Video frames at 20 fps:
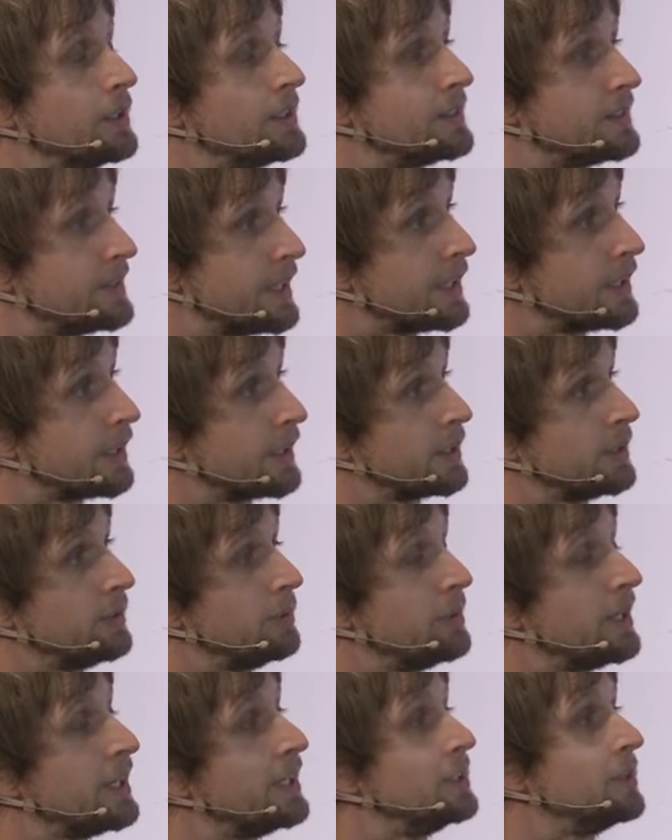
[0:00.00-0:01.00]
sink can
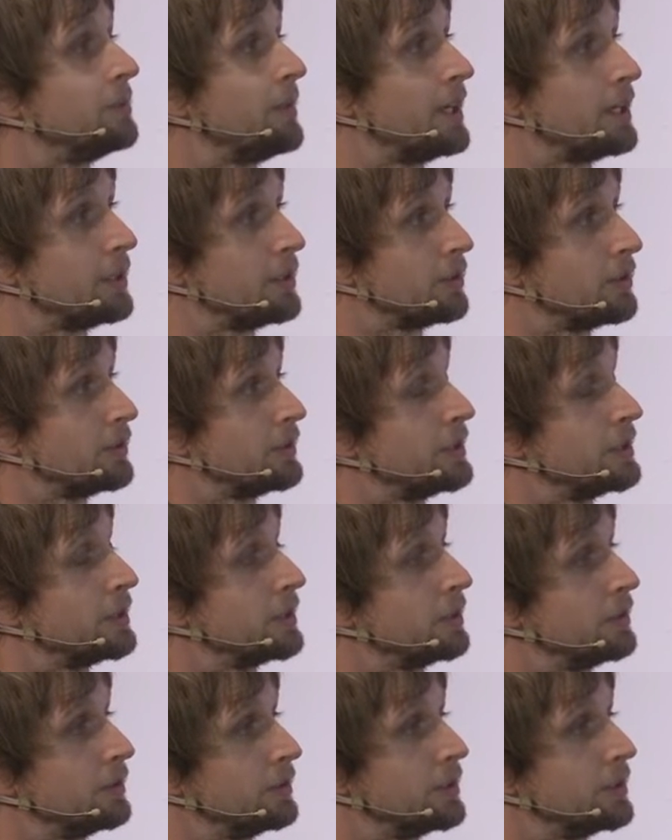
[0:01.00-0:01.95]
be, depending on the,